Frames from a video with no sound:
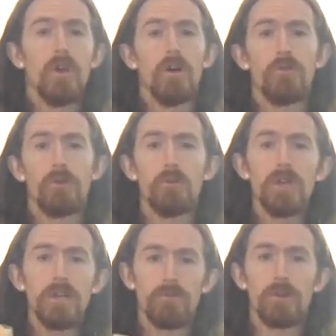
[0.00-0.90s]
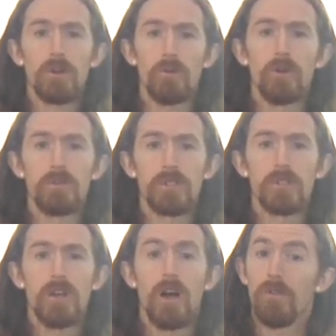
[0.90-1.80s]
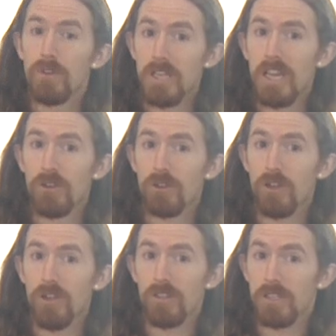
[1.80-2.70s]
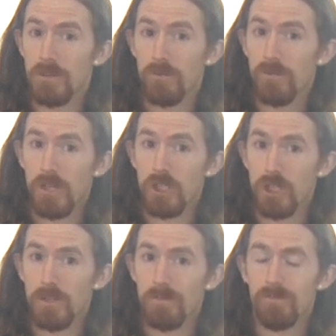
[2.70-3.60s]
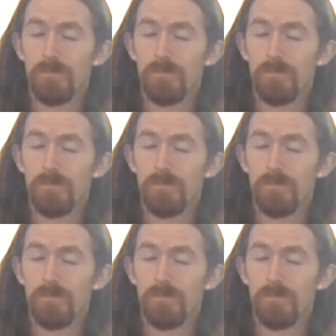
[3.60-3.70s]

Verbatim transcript: of three different groups of Neanderthals in fiction.